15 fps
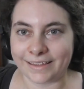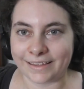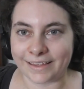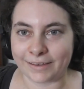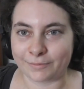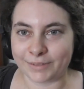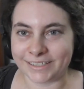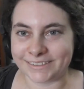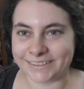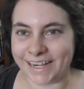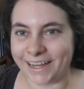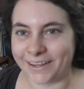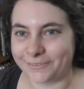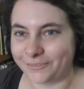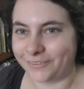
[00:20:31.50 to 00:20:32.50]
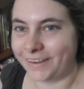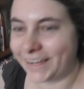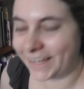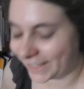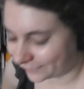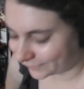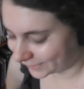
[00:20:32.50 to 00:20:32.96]
And we are at
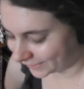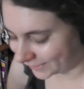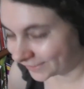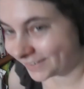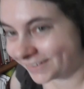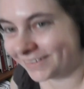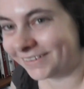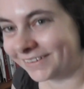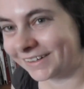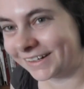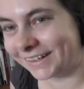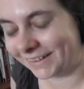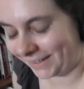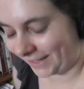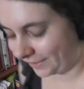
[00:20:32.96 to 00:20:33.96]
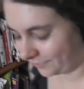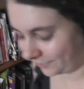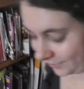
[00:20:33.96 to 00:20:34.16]
5 o'clock. I've